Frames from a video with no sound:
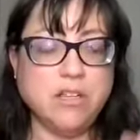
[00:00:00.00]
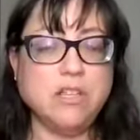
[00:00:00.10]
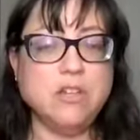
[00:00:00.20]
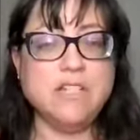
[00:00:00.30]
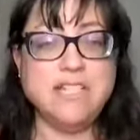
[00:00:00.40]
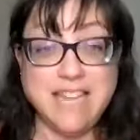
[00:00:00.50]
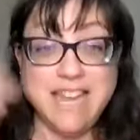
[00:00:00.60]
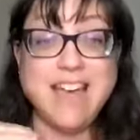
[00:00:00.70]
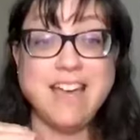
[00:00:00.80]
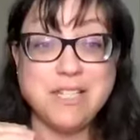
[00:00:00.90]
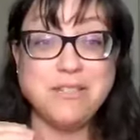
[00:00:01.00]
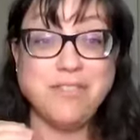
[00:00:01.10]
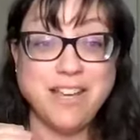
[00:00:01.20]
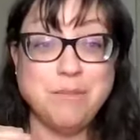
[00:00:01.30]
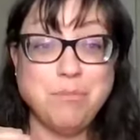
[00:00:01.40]
you're
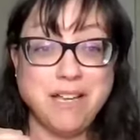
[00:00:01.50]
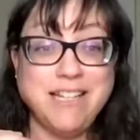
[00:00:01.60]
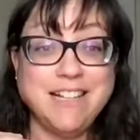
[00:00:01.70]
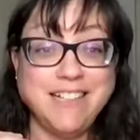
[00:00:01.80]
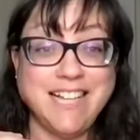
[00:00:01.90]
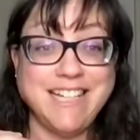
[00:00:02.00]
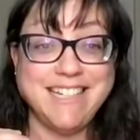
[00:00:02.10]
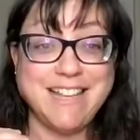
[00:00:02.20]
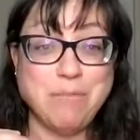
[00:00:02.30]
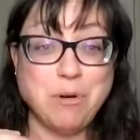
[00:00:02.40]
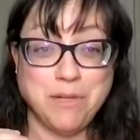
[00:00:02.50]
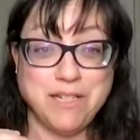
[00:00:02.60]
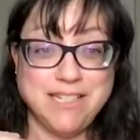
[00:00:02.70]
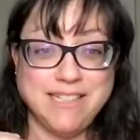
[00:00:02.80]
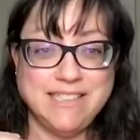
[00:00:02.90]
decalcifying the pineal gland in that moment.